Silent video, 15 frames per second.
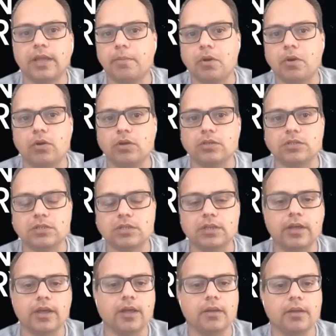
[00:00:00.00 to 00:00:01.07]
think about it is
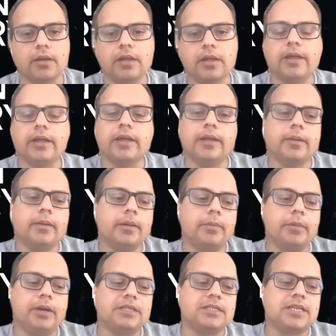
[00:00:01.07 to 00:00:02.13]

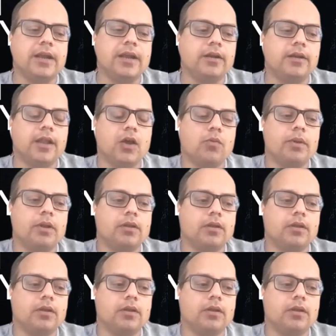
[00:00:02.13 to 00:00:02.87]
pretty standard now,